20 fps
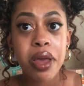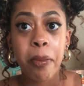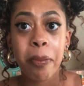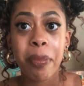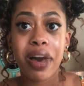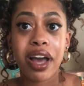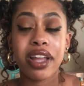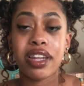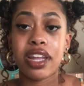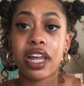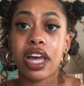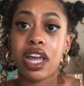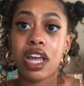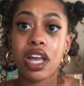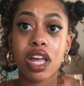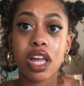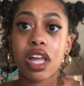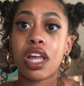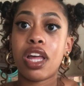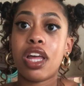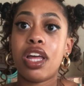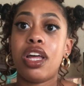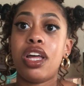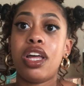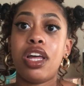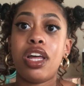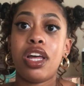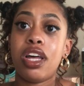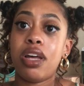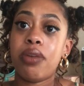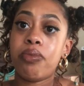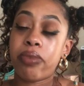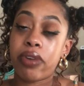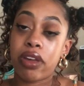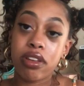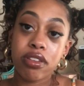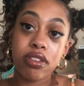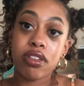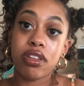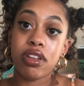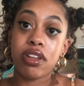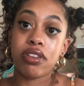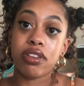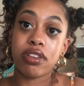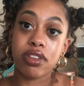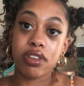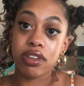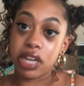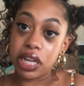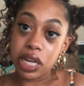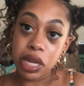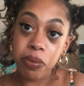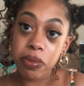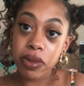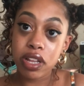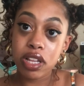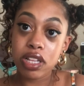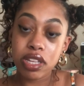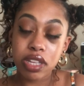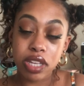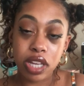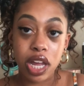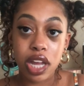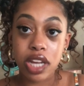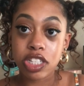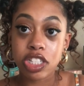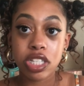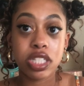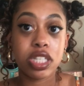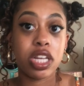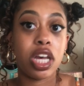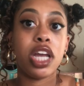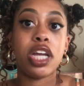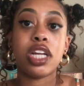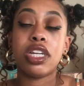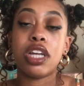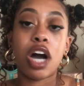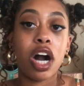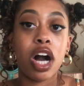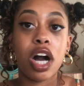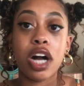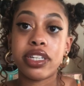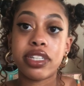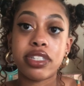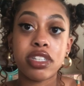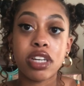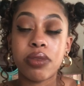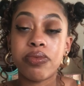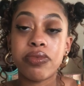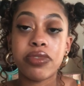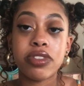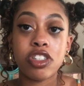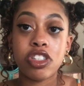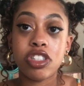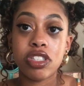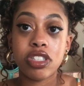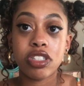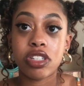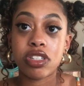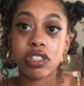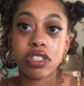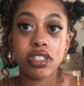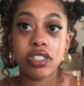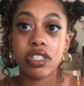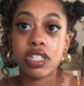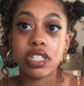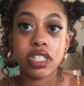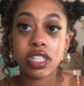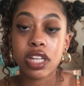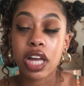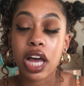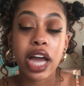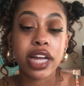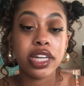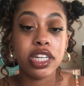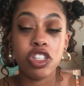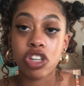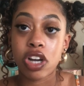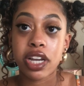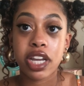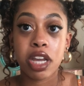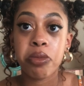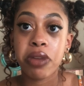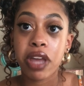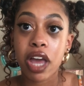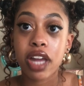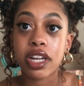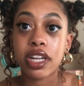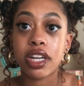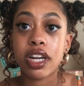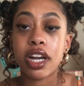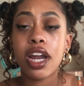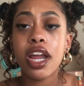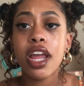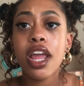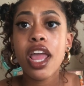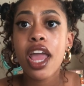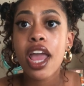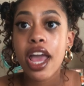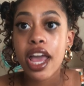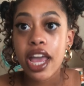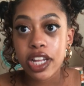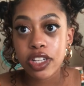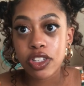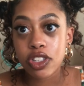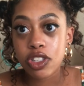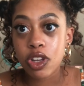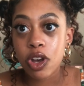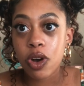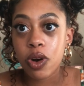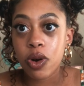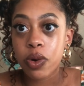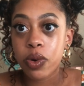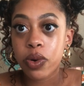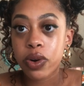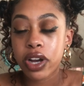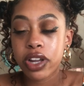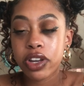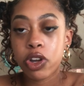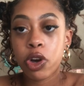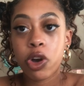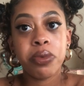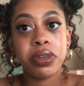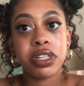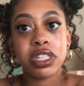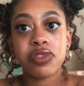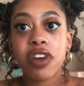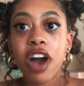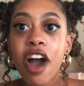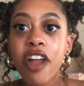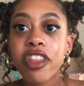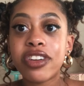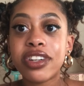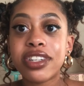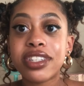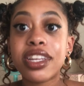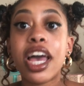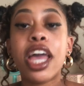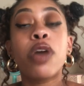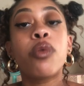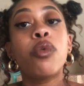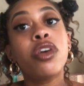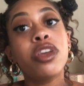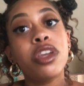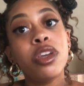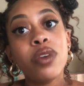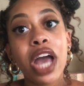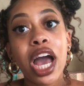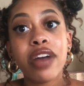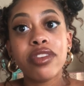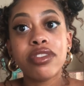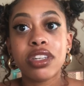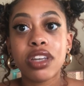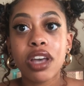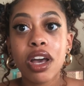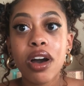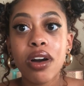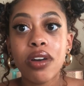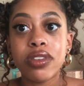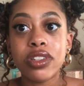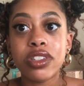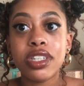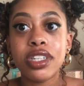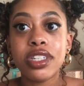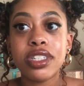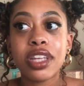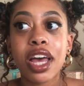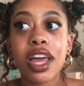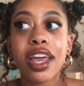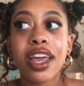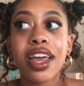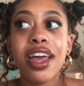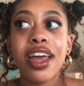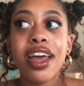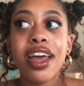by like basically demons. Like she's like, nah, some she's there's there's I need y'all to get me out of here. And so Noemi's father is like, well, you have to go. And she's like,